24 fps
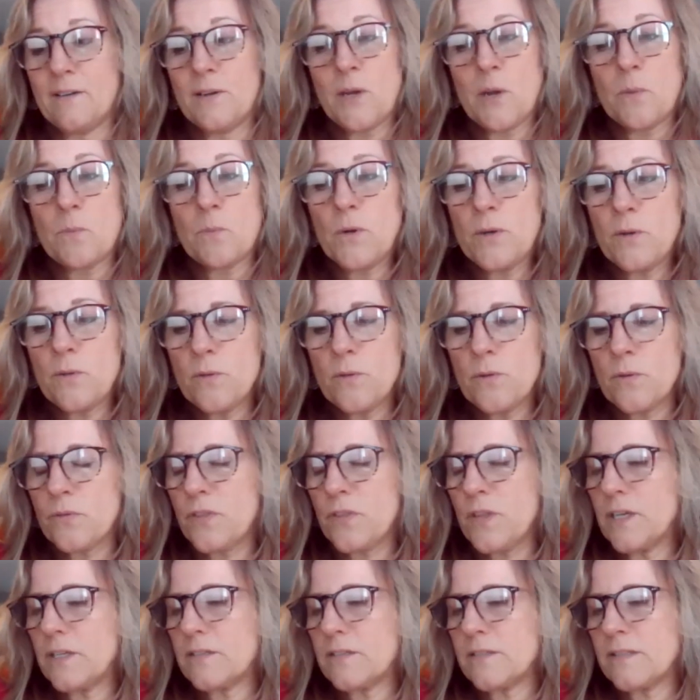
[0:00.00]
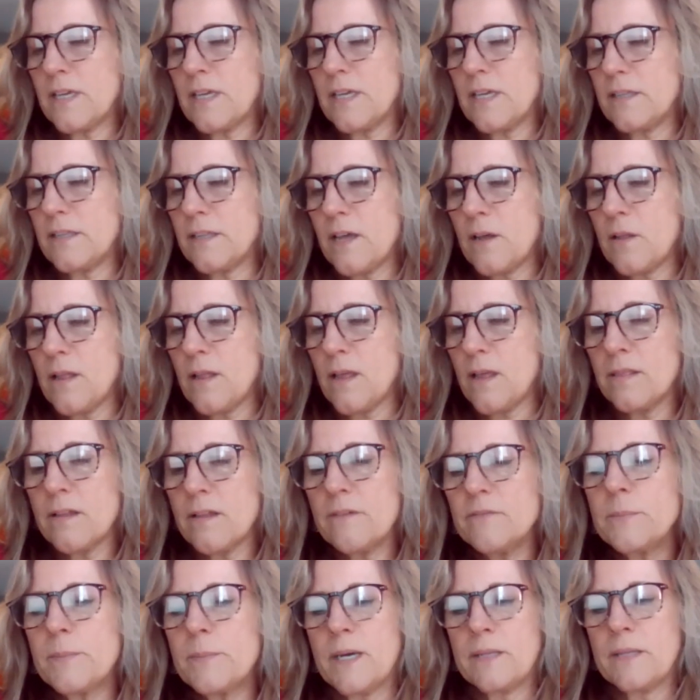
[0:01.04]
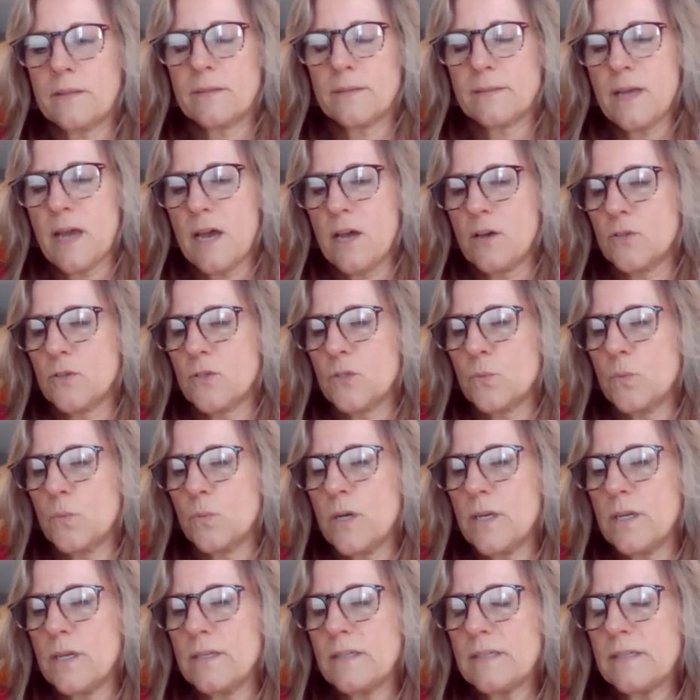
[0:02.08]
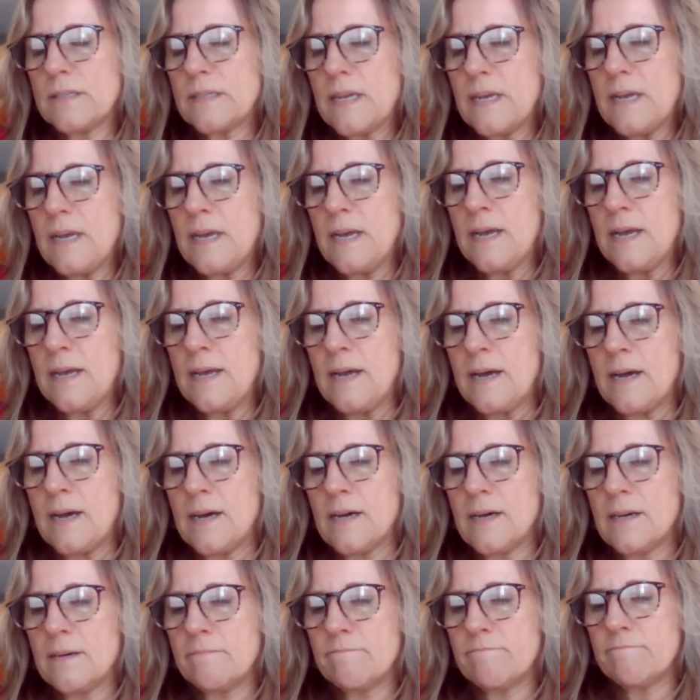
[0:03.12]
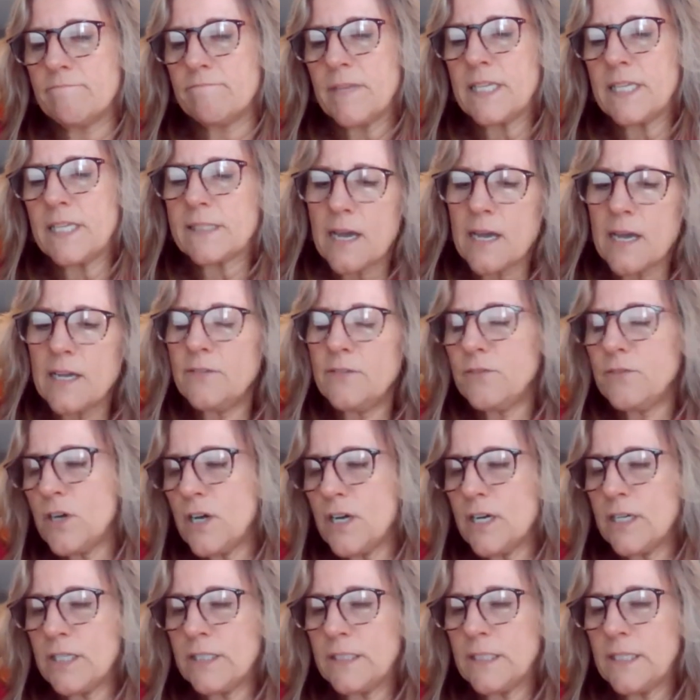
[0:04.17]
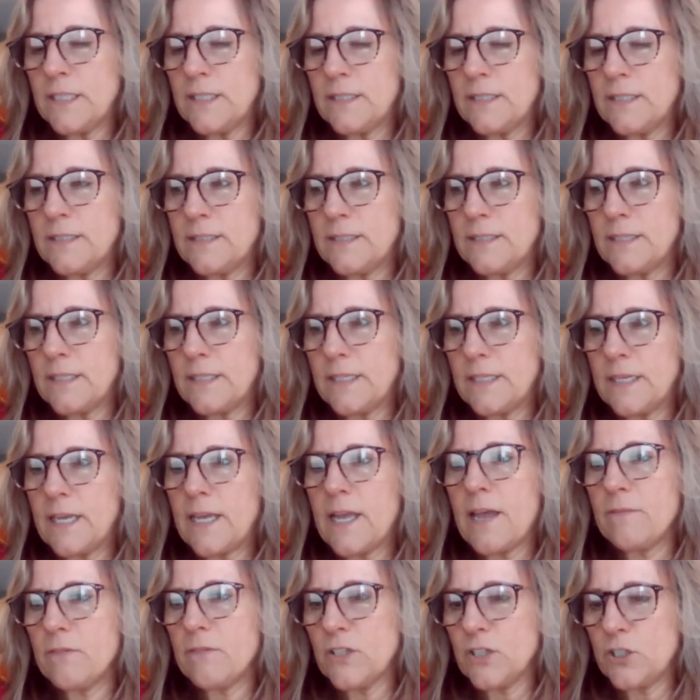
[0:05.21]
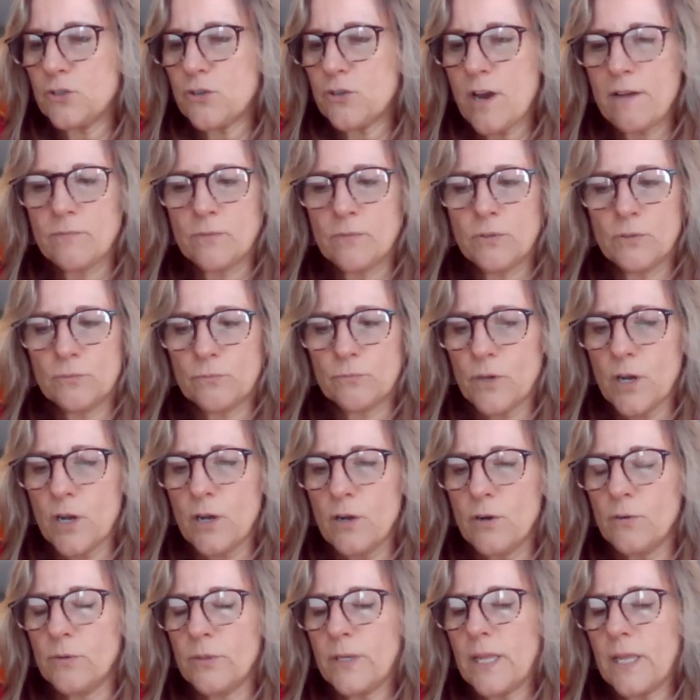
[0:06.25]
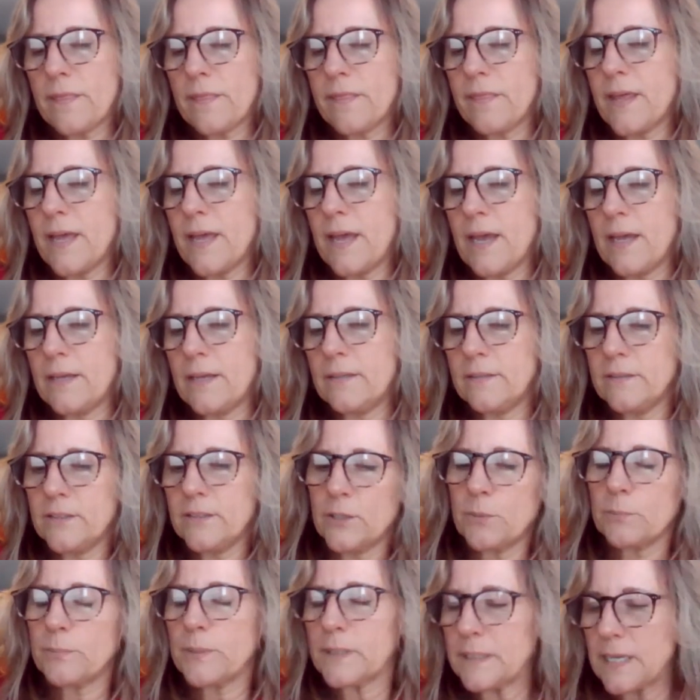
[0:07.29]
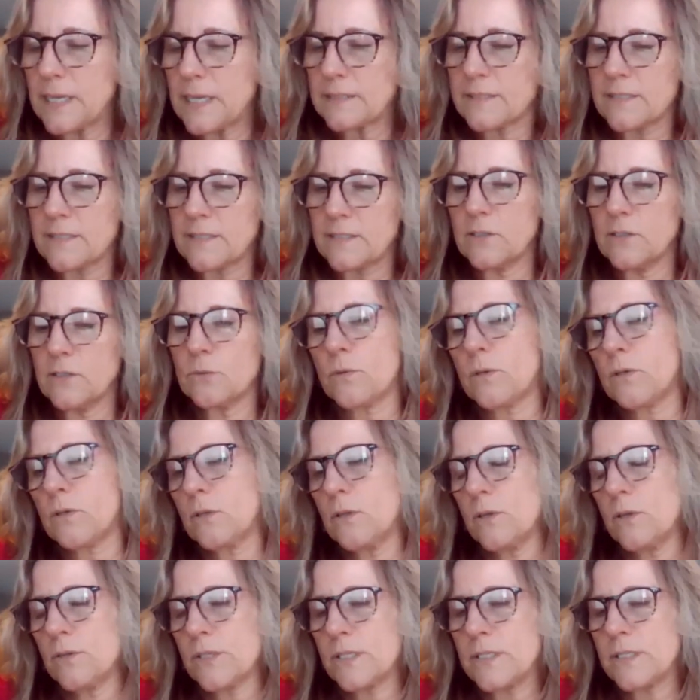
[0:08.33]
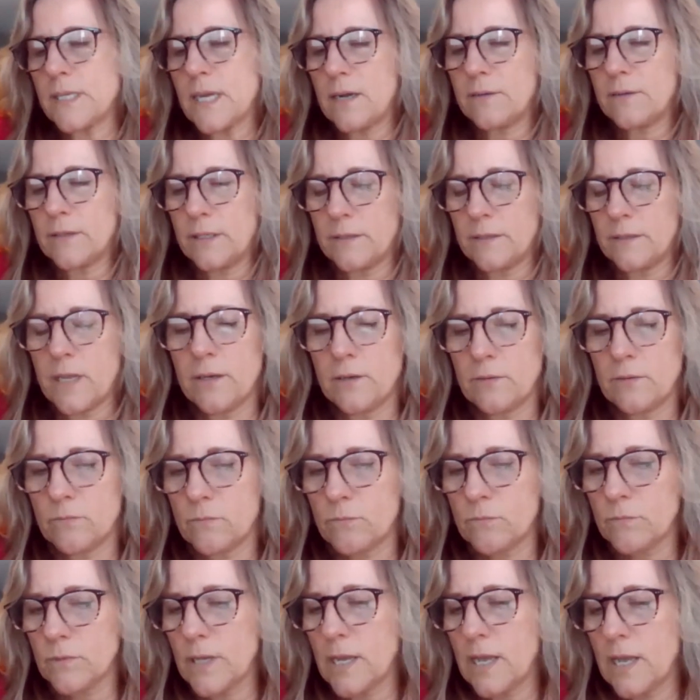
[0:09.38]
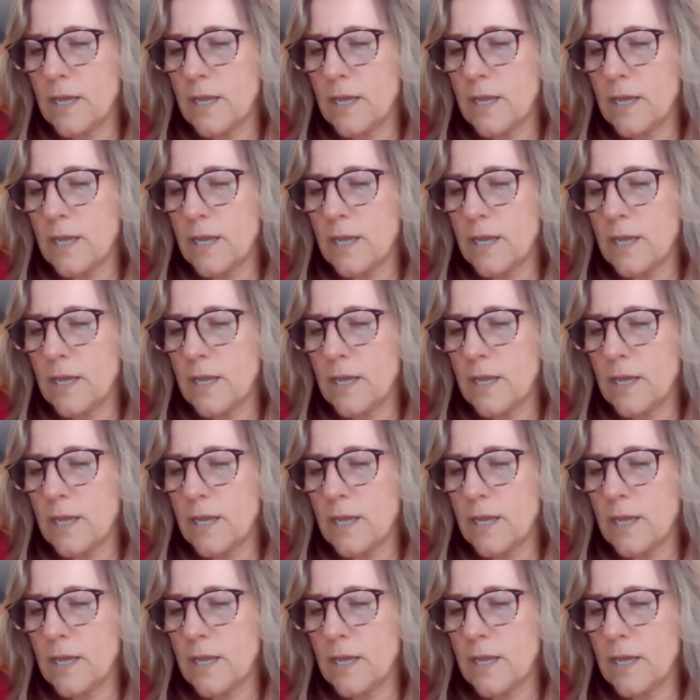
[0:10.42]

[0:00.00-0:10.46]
and one of the things that I loved about this house was it's kind of on a heavily traveled road that, but yet still we're close to town and